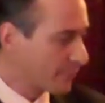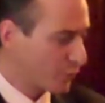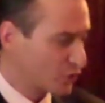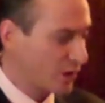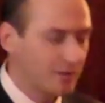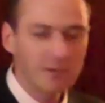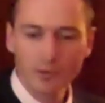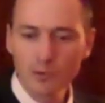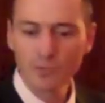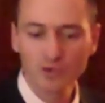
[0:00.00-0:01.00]
I appreciate it
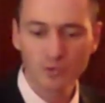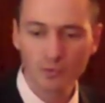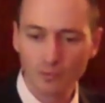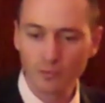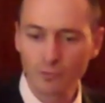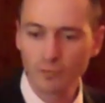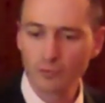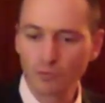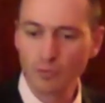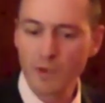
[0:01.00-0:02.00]
very much,
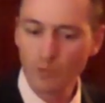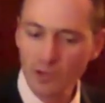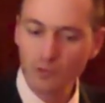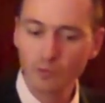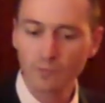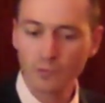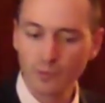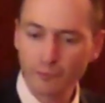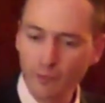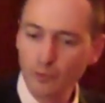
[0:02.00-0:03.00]
marry the
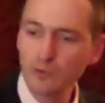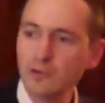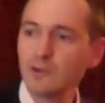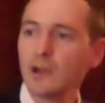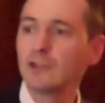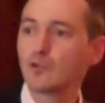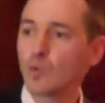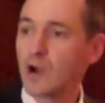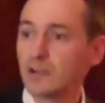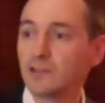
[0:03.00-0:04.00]
food and the
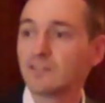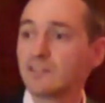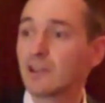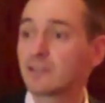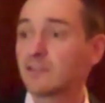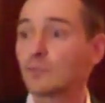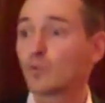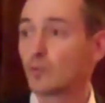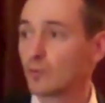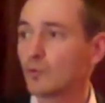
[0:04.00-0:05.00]
wine, is that
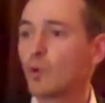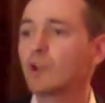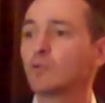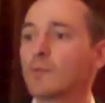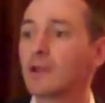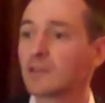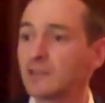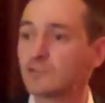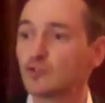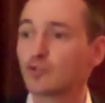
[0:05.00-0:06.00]
the wine we make it
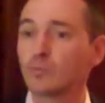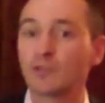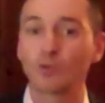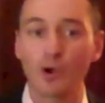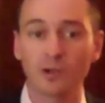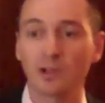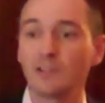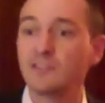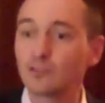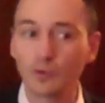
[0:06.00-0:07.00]
just to be drunk
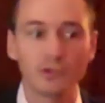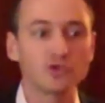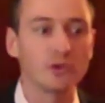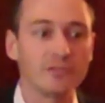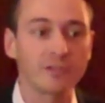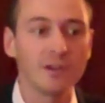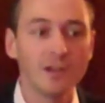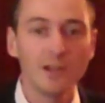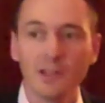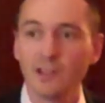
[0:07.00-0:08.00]
in these conditions.
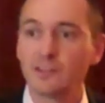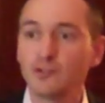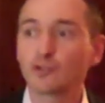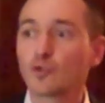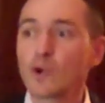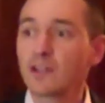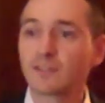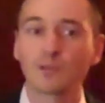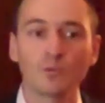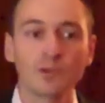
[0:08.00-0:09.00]
It's not a race.